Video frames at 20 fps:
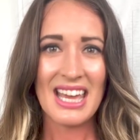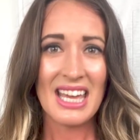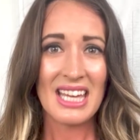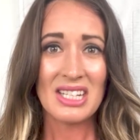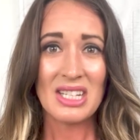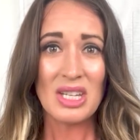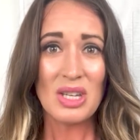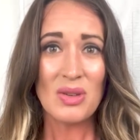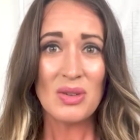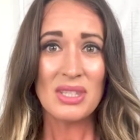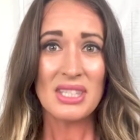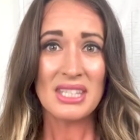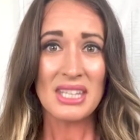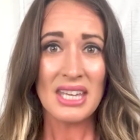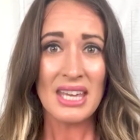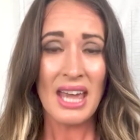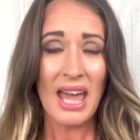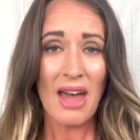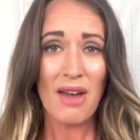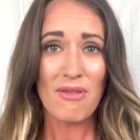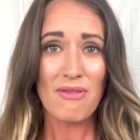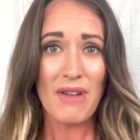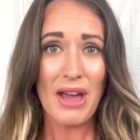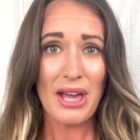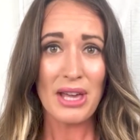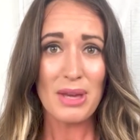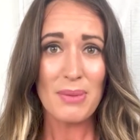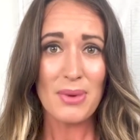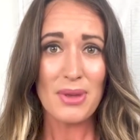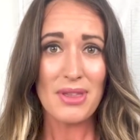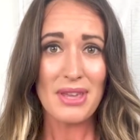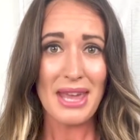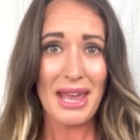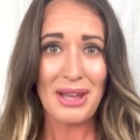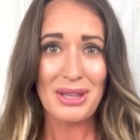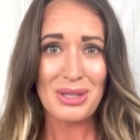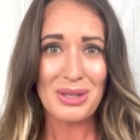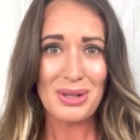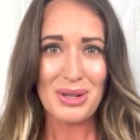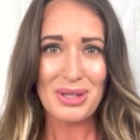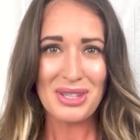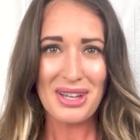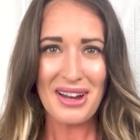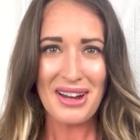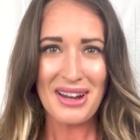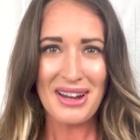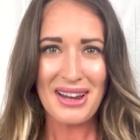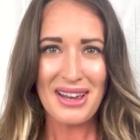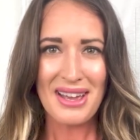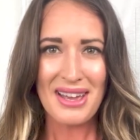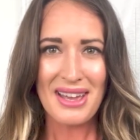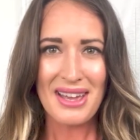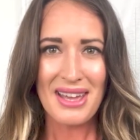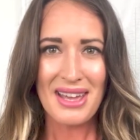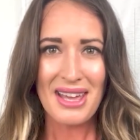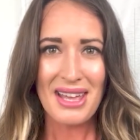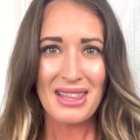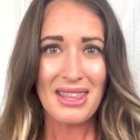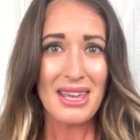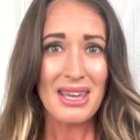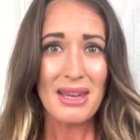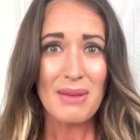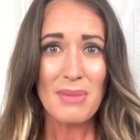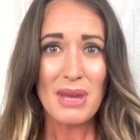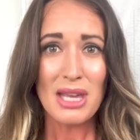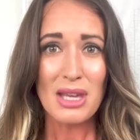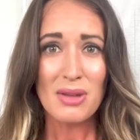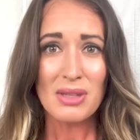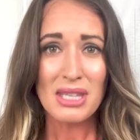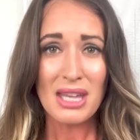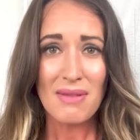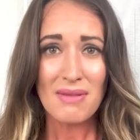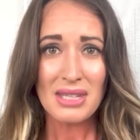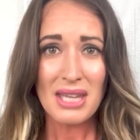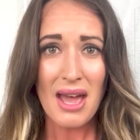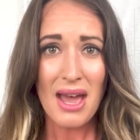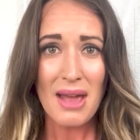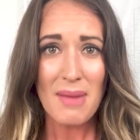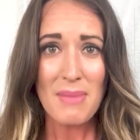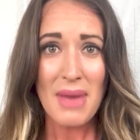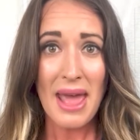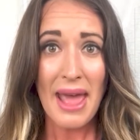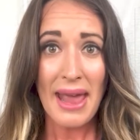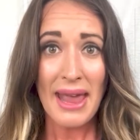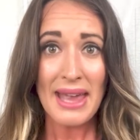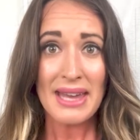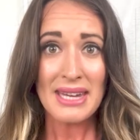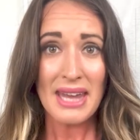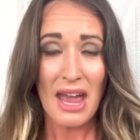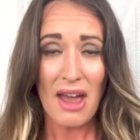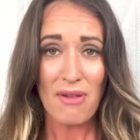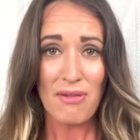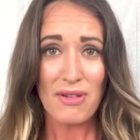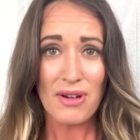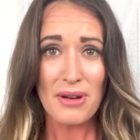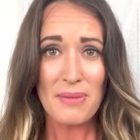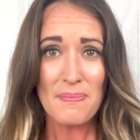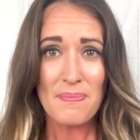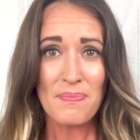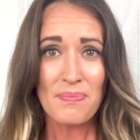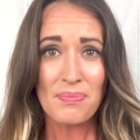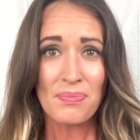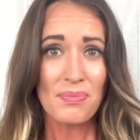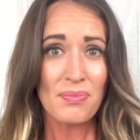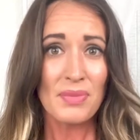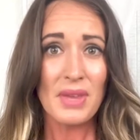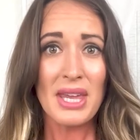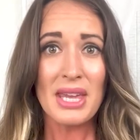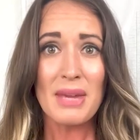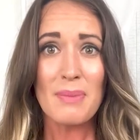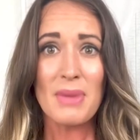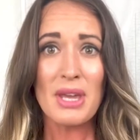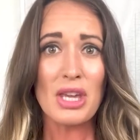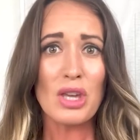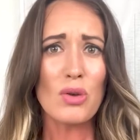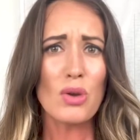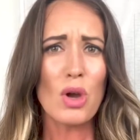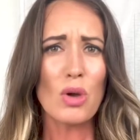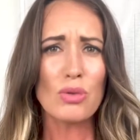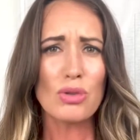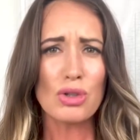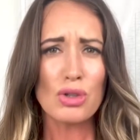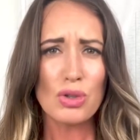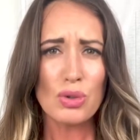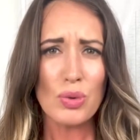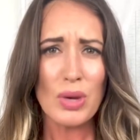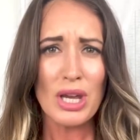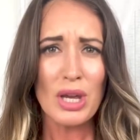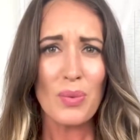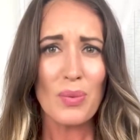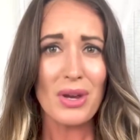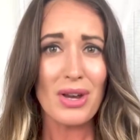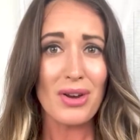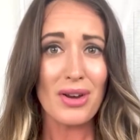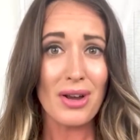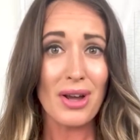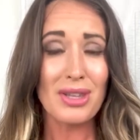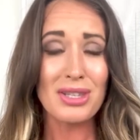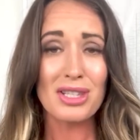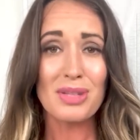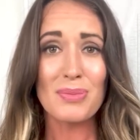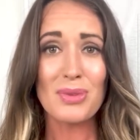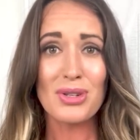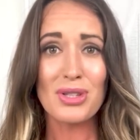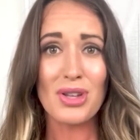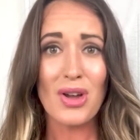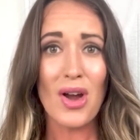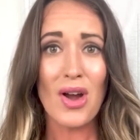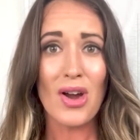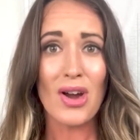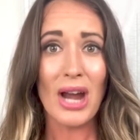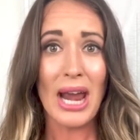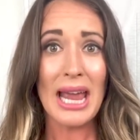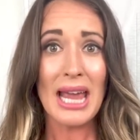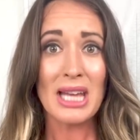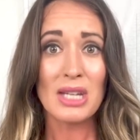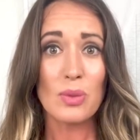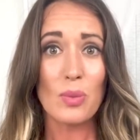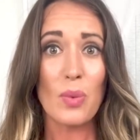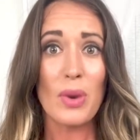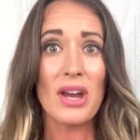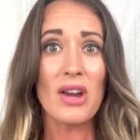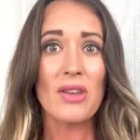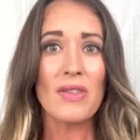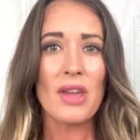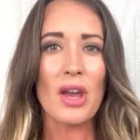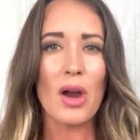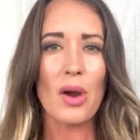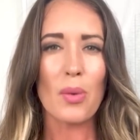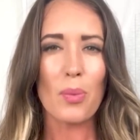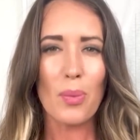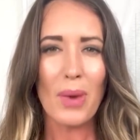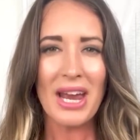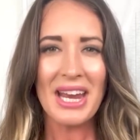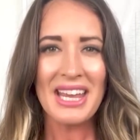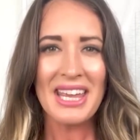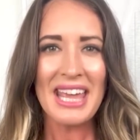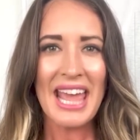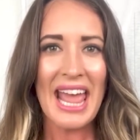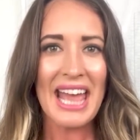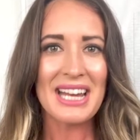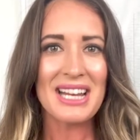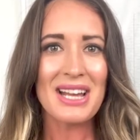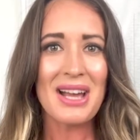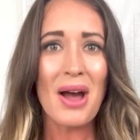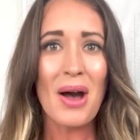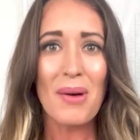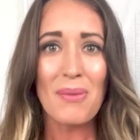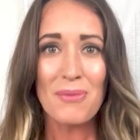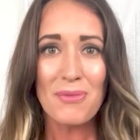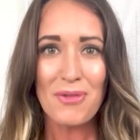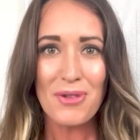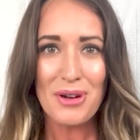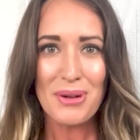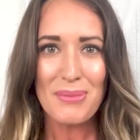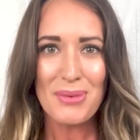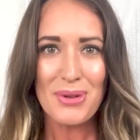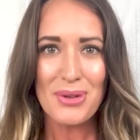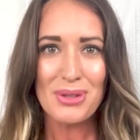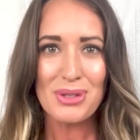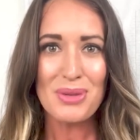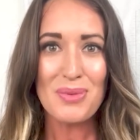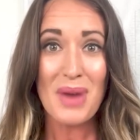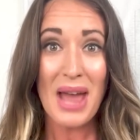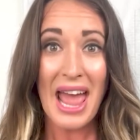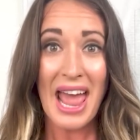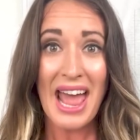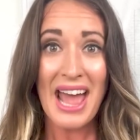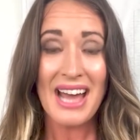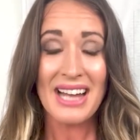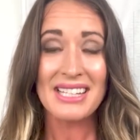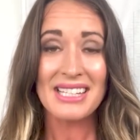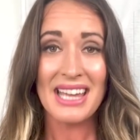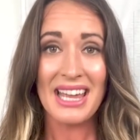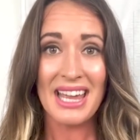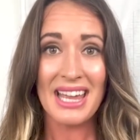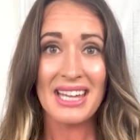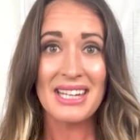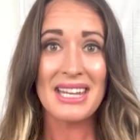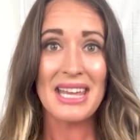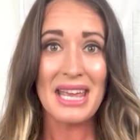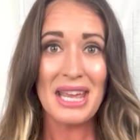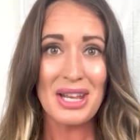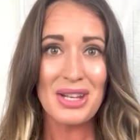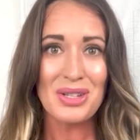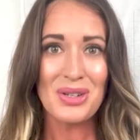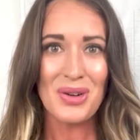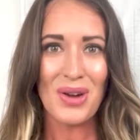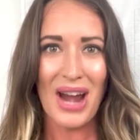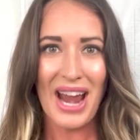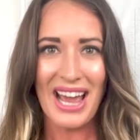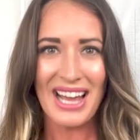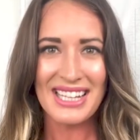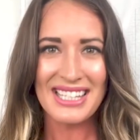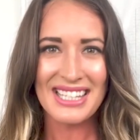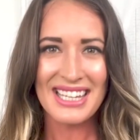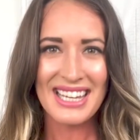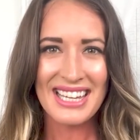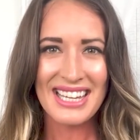Do you see how valuable the answers are? They can make you save time and effort. They can make you go straight where your customers are and where they are ready and comfortable to act and interact.